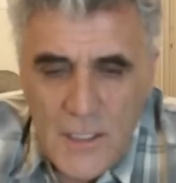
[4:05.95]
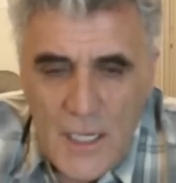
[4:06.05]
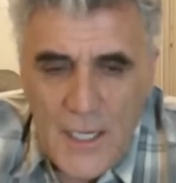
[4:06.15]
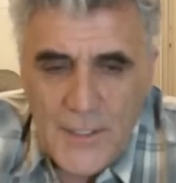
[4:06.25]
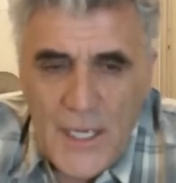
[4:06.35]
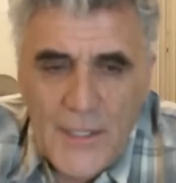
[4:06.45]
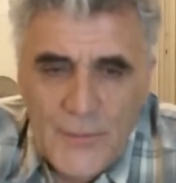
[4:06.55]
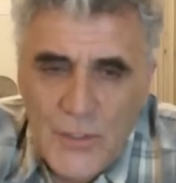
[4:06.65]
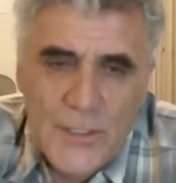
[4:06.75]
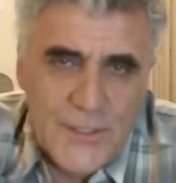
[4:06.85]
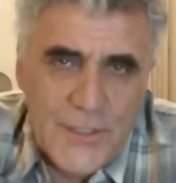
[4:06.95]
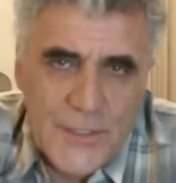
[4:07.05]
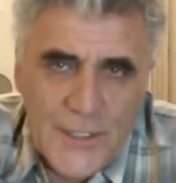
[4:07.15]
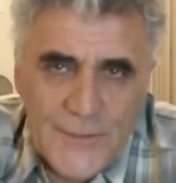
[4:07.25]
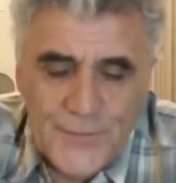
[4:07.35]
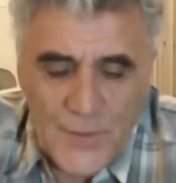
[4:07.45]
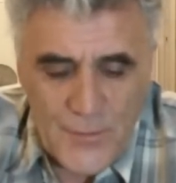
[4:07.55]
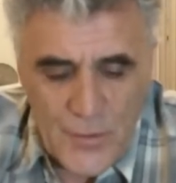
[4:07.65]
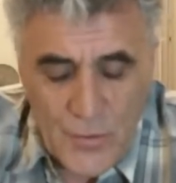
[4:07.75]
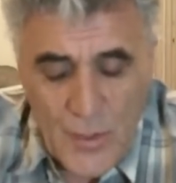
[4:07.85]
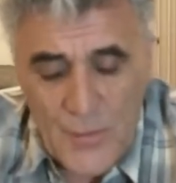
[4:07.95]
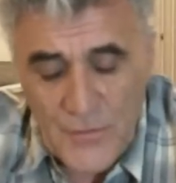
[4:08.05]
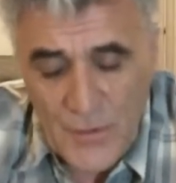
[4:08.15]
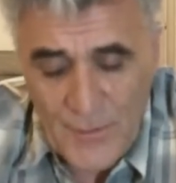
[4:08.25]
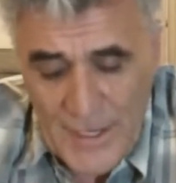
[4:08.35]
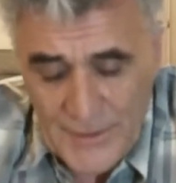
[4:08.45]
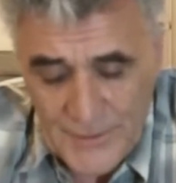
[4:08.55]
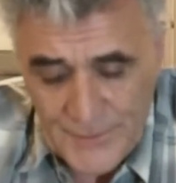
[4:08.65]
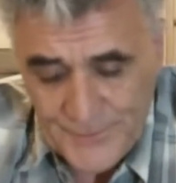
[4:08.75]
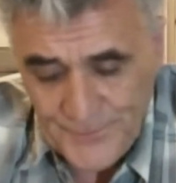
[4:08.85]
And the animal is in the program of humanity.